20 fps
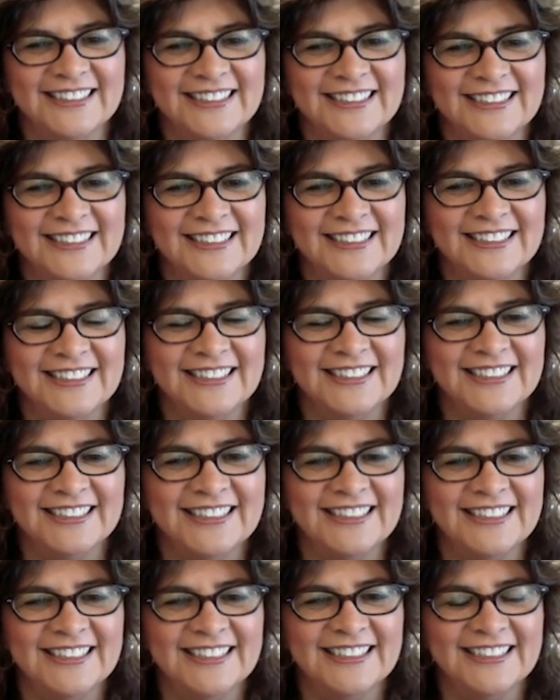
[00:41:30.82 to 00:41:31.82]

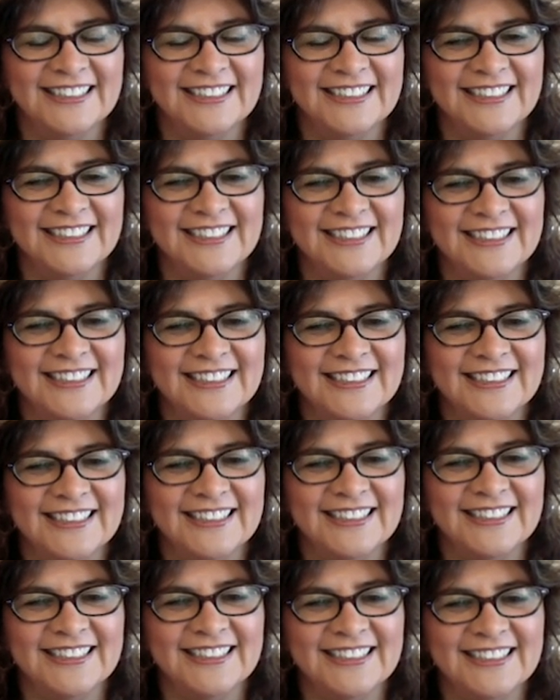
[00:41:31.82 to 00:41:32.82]

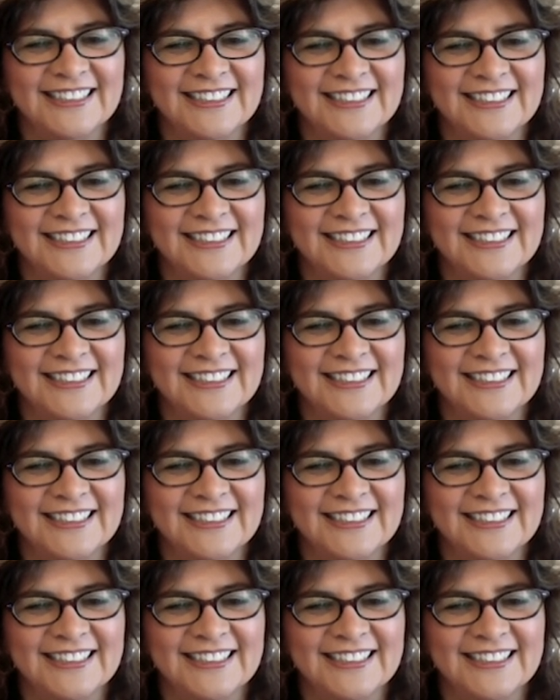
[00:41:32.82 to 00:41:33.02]
(not speaking)